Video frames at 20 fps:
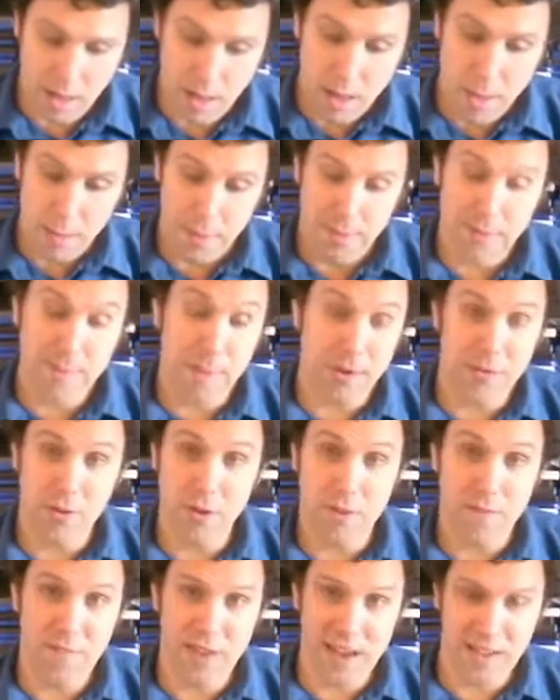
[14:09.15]
The special
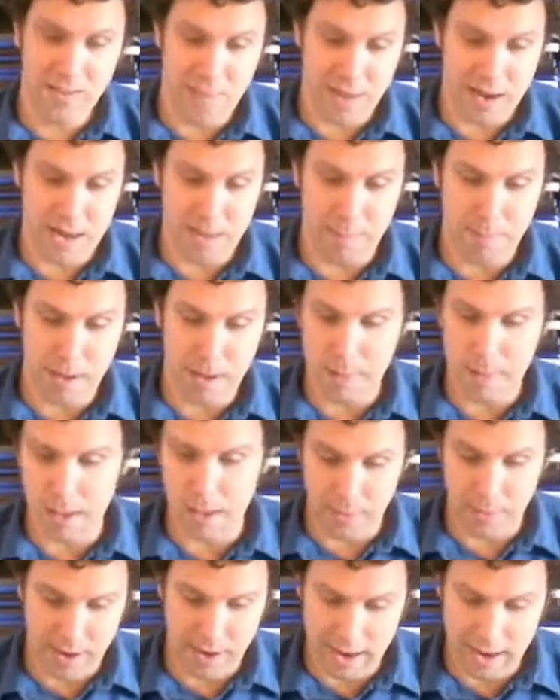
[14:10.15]
effects makeup, on the
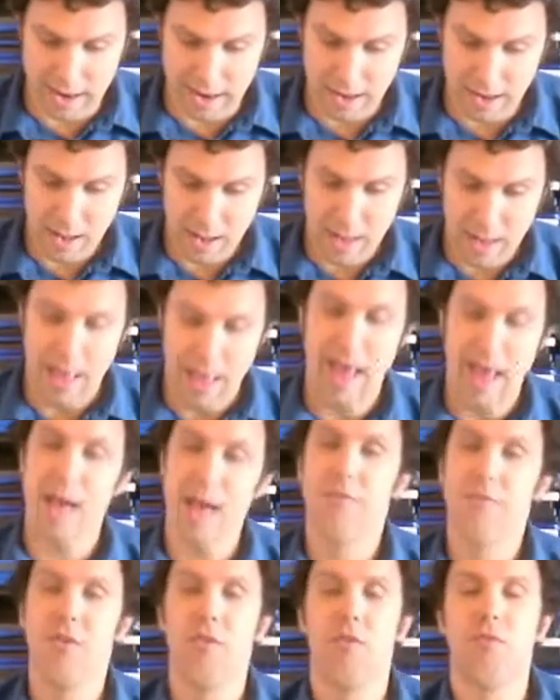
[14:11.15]
other hand,
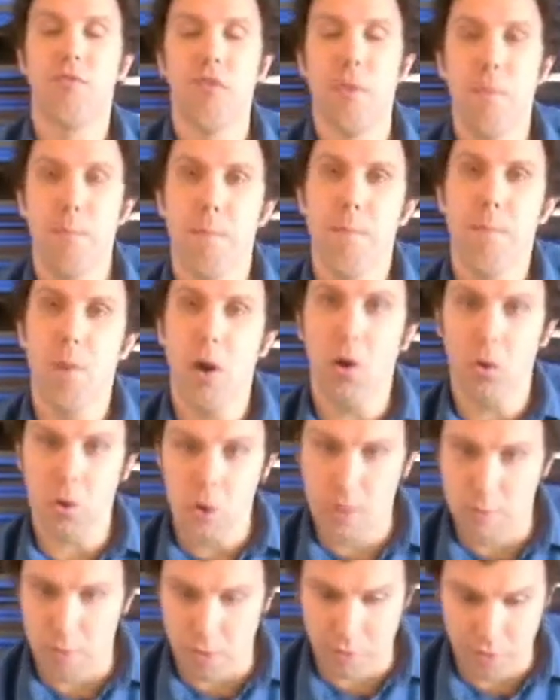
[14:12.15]
has a
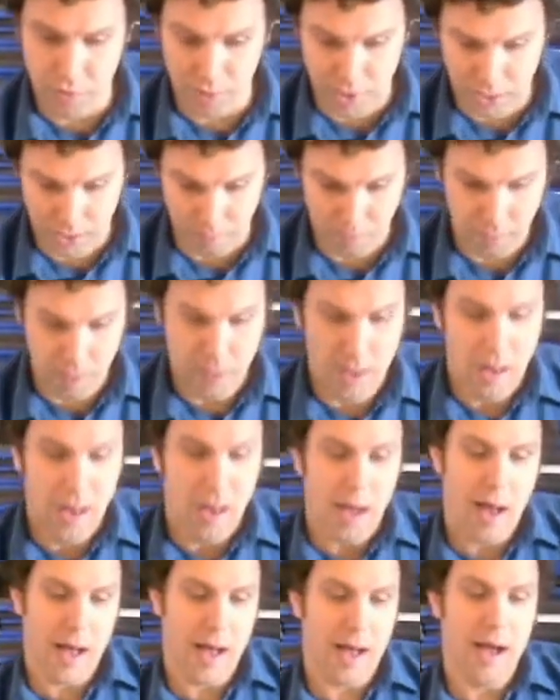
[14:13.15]
remarkable team
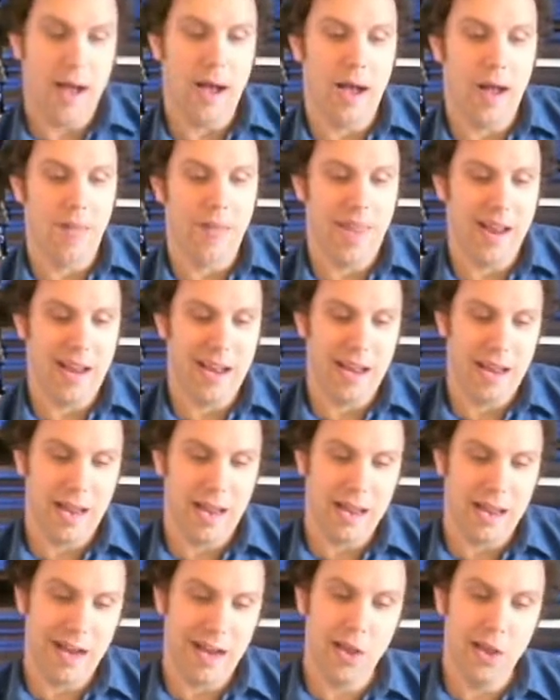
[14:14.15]
that
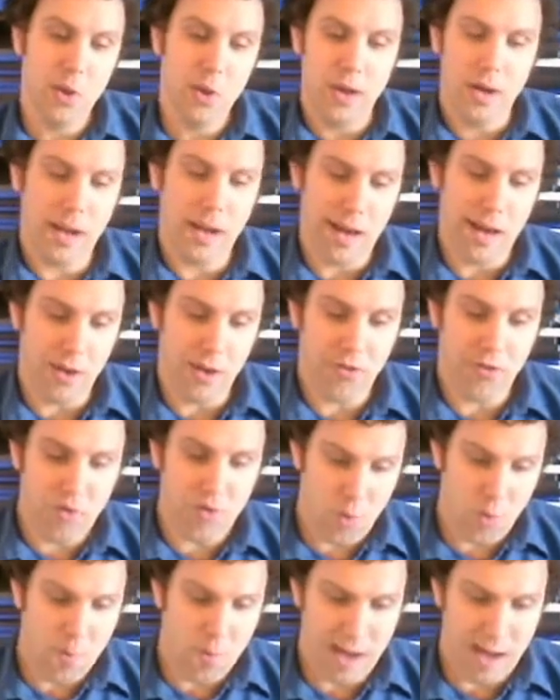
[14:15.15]
included
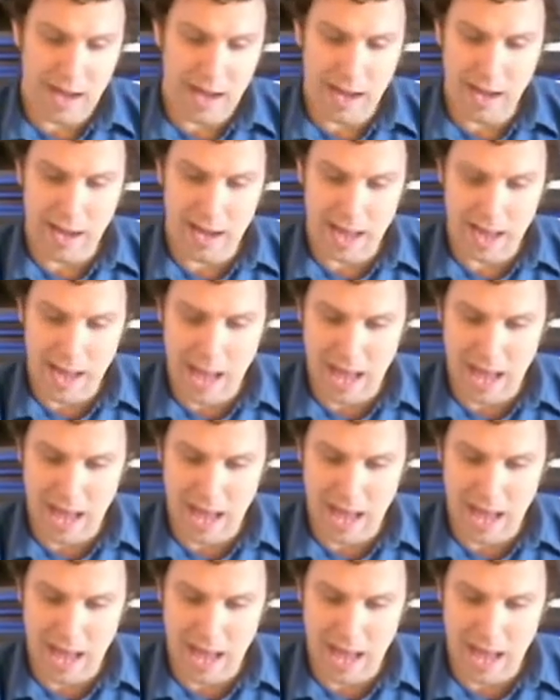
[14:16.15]
Suma